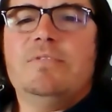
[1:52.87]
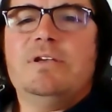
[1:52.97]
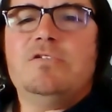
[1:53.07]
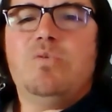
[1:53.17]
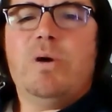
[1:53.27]

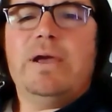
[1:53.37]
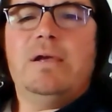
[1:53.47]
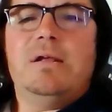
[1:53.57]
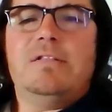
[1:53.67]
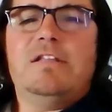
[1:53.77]
this
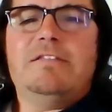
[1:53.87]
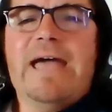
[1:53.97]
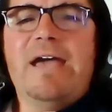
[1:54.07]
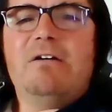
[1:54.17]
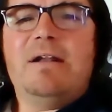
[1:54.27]
way the
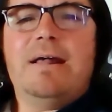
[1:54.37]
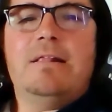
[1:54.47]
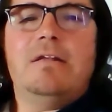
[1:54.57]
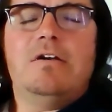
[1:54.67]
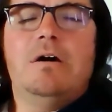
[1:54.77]
diagonal